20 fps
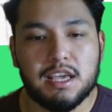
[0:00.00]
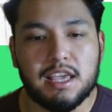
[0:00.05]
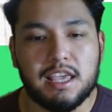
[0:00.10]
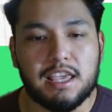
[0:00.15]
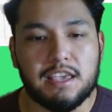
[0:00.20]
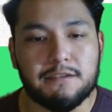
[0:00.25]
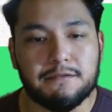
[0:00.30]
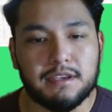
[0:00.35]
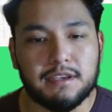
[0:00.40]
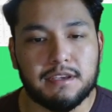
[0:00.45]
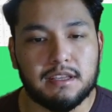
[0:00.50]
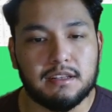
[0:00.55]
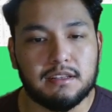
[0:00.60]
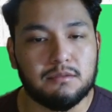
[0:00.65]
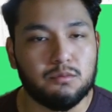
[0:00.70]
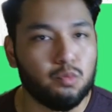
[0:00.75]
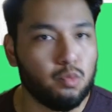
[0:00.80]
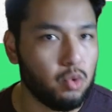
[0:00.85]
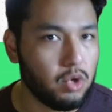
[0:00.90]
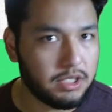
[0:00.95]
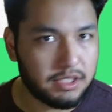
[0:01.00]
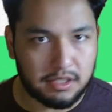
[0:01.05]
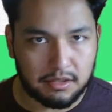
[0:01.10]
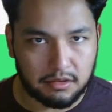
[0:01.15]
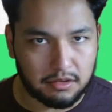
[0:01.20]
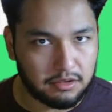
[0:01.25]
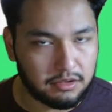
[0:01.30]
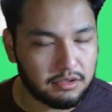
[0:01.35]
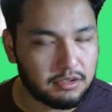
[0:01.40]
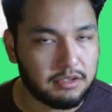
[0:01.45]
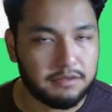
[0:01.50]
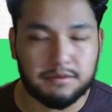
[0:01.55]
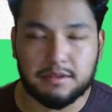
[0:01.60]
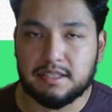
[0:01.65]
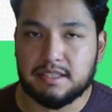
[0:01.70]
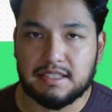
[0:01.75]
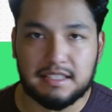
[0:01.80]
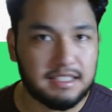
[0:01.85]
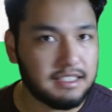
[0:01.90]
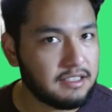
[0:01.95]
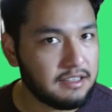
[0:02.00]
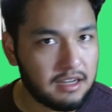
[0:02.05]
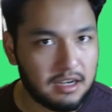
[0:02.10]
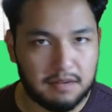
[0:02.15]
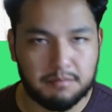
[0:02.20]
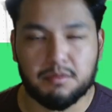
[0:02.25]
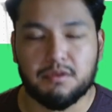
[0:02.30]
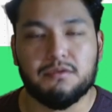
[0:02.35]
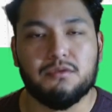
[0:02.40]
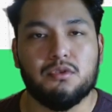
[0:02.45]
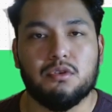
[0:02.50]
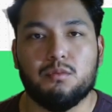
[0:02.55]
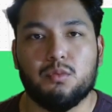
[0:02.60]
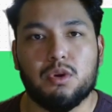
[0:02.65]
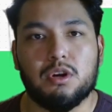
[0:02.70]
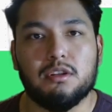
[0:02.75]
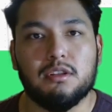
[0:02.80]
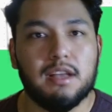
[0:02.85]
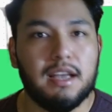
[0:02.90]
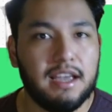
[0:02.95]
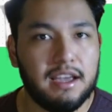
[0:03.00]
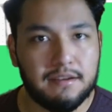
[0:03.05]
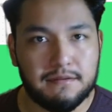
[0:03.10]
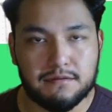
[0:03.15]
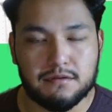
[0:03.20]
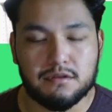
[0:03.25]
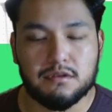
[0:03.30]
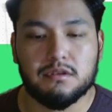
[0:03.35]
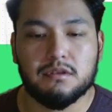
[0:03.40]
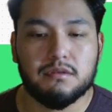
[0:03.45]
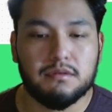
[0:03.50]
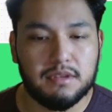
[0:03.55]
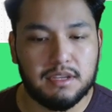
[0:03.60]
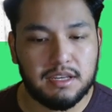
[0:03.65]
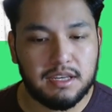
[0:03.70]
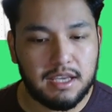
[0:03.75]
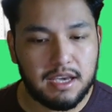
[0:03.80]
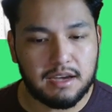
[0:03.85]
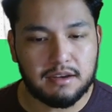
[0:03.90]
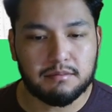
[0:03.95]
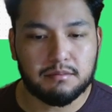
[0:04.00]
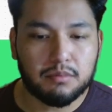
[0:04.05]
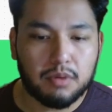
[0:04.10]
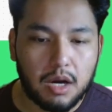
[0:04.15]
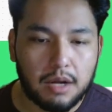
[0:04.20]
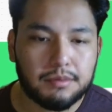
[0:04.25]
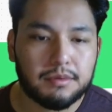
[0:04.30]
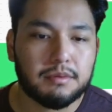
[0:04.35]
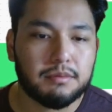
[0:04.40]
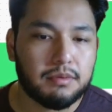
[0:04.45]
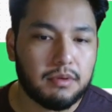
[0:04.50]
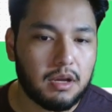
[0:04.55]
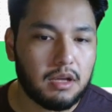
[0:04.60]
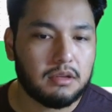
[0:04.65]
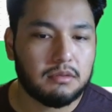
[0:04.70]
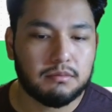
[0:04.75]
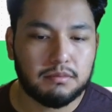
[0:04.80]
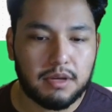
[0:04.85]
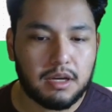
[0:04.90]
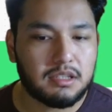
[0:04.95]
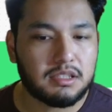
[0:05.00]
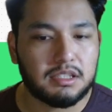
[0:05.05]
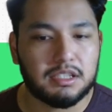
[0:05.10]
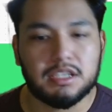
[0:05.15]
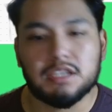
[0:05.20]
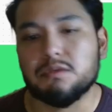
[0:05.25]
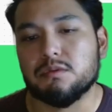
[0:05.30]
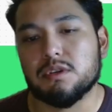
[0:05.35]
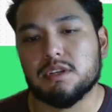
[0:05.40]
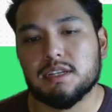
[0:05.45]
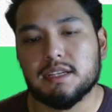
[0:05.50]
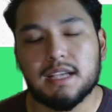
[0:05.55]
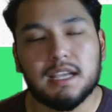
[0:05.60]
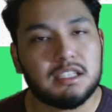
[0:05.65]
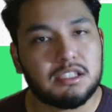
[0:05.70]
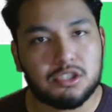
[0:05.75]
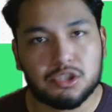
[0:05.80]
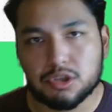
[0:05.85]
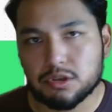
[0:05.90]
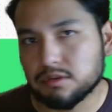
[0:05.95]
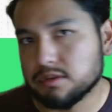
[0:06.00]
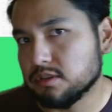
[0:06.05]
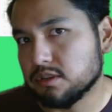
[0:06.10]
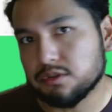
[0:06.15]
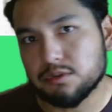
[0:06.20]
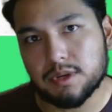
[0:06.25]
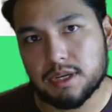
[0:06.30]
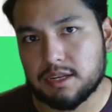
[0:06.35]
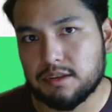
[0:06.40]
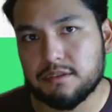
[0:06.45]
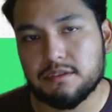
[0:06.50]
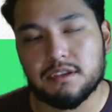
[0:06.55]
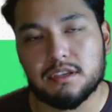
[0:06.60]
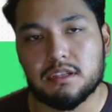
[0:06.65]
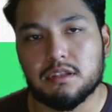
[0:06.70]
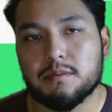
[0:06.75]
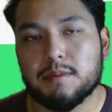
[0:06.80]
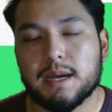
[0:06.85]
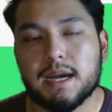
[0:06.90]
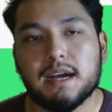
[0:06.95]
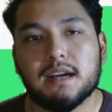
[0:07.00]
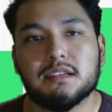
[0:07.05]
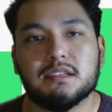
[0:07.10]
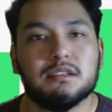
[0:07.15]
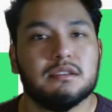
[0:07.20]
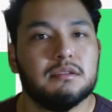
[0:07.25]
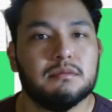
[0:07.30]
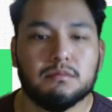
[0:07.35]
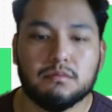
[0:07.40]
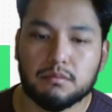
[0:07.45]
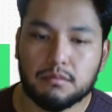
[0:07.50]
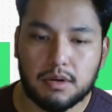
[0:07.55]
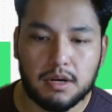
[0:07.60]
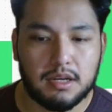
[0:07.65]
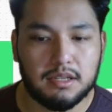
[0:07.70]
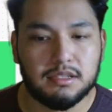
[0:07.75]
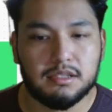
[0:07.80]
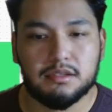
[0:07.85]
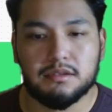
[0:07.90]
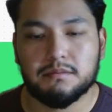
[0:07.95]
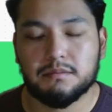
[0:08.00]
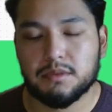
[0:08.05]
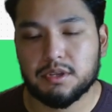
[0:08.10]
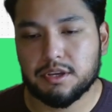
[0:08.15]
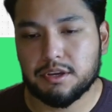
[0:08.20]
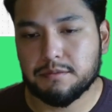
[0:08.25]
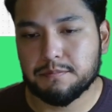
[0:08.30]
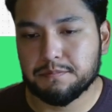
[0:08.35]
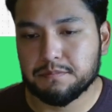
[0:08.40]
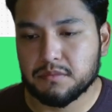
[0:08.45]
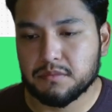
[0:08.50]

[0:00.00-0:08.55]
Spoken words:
If it wasn't good, if it did not perform well ever, then yeah, probably pause the keyword. It hasn't shown to do anything in the past, pause it, okay?